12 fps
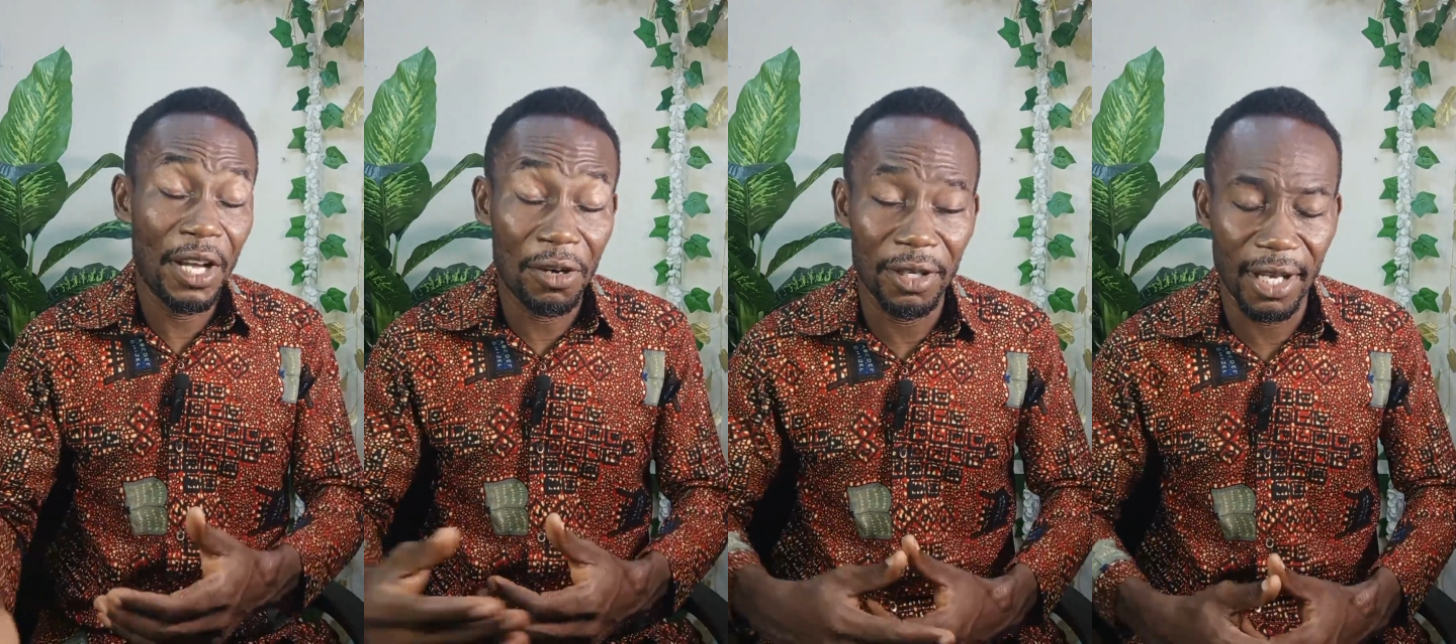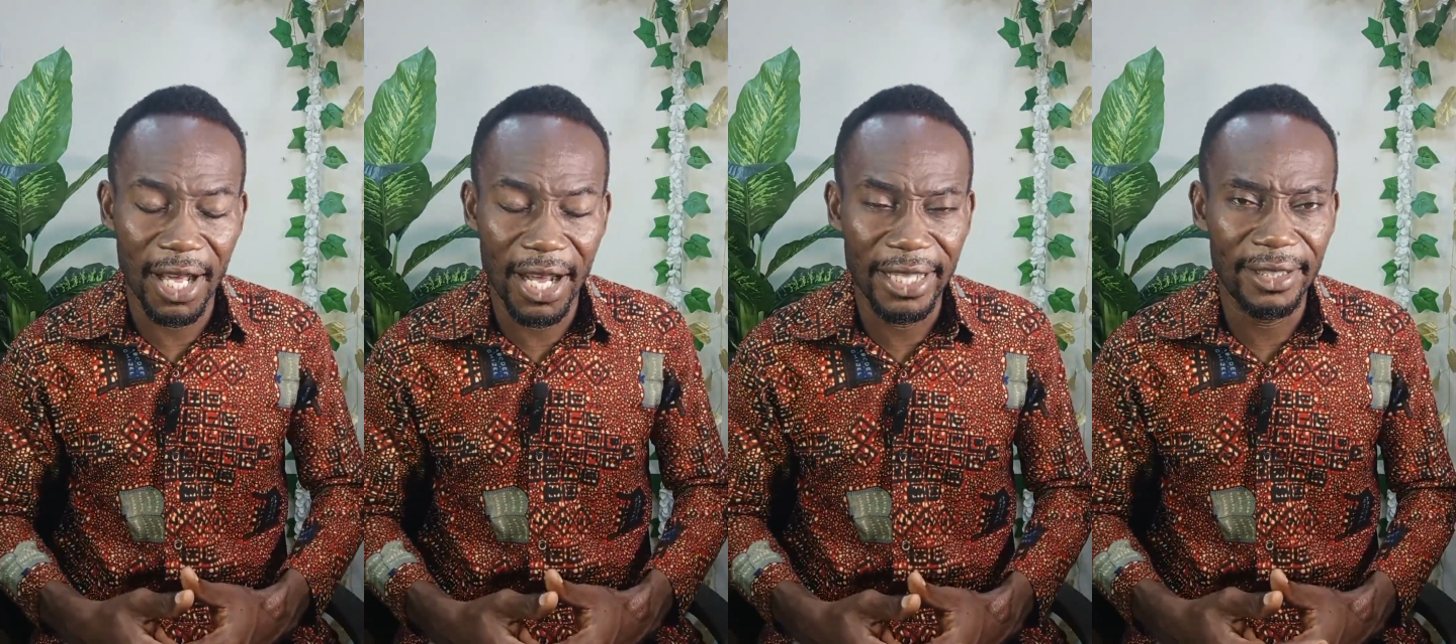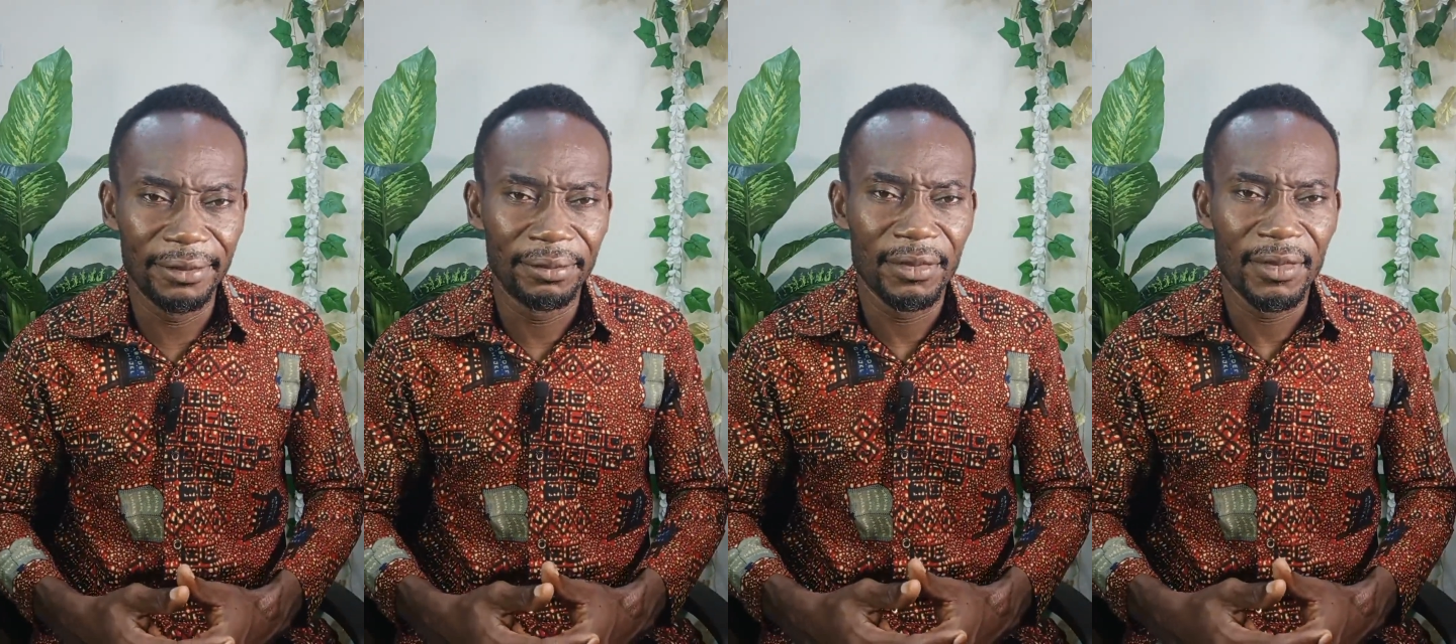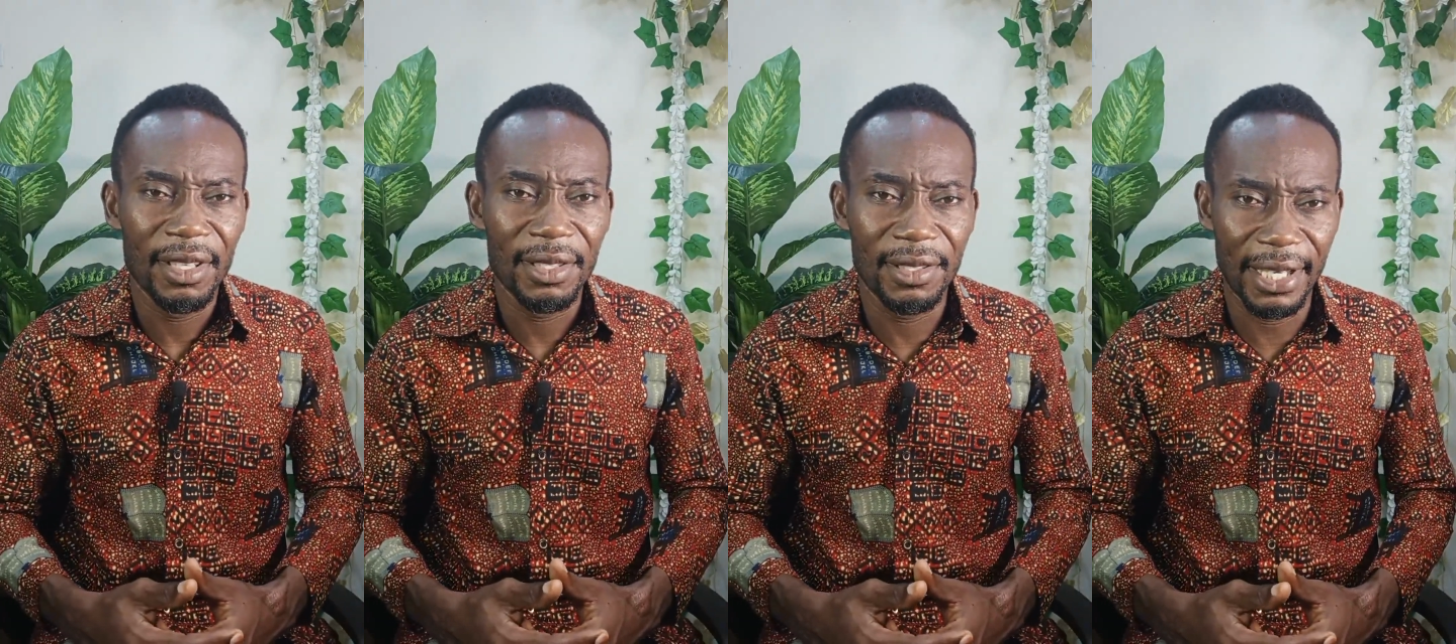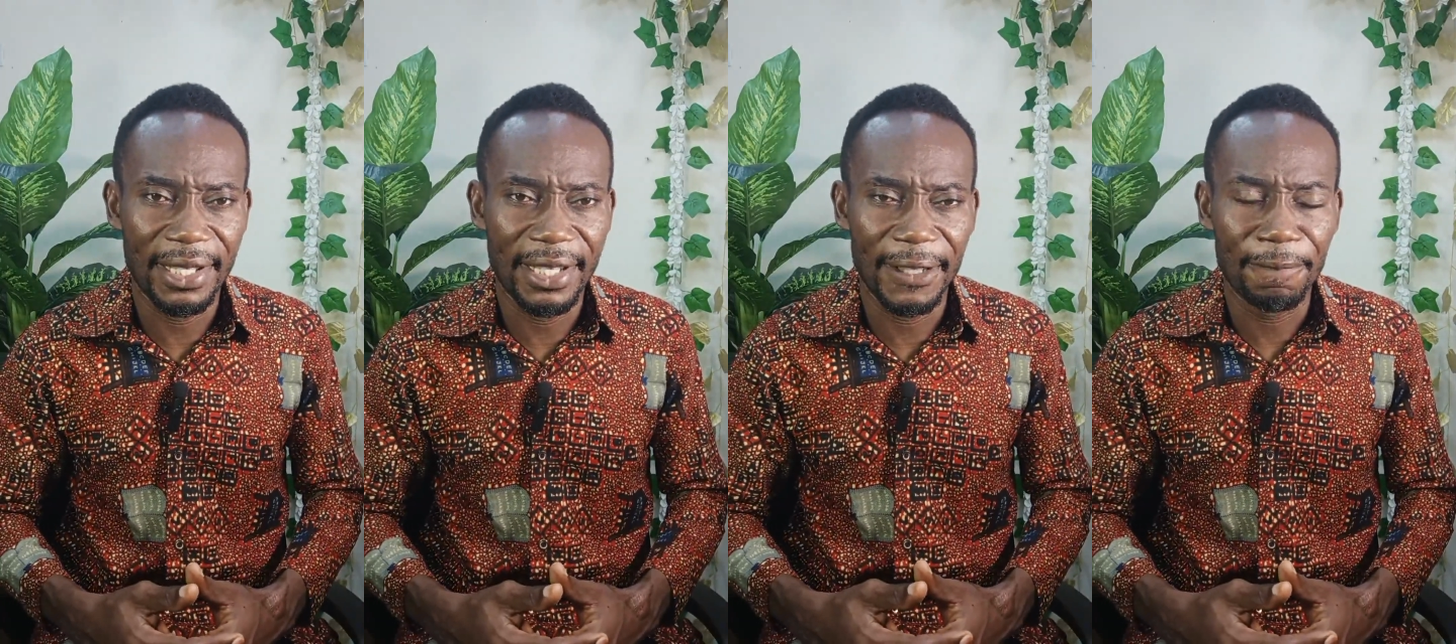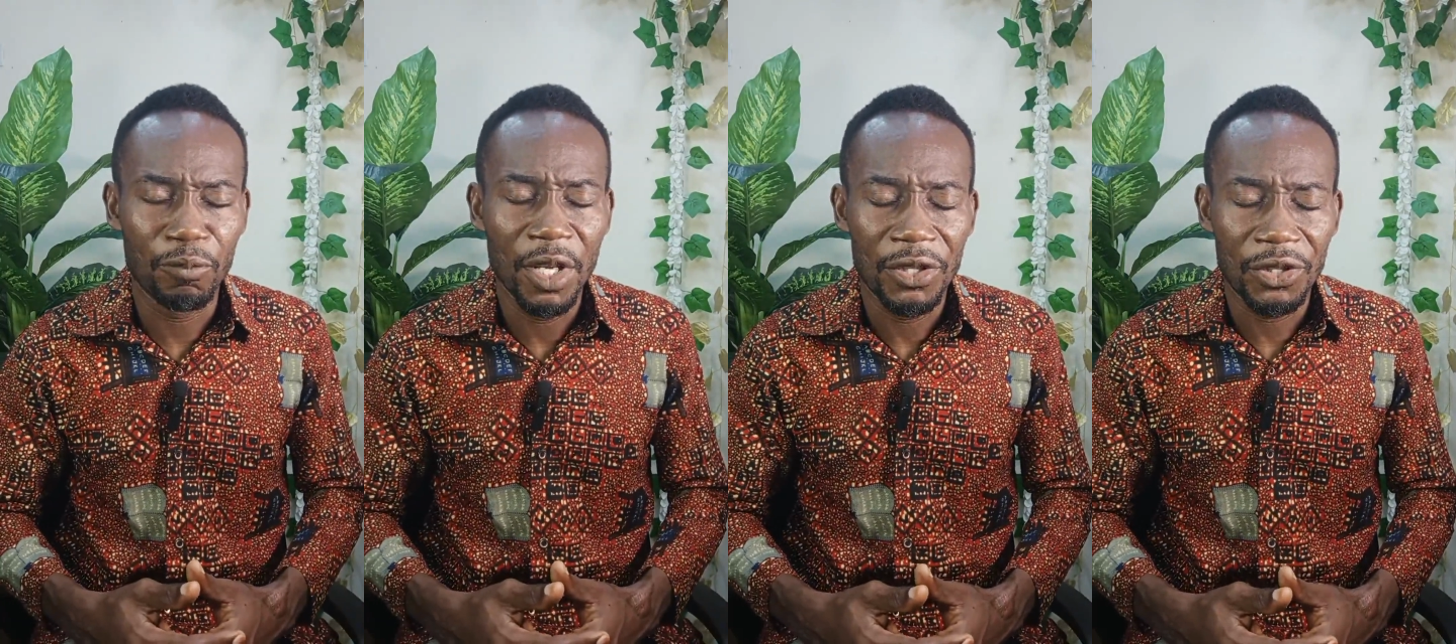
the online setting.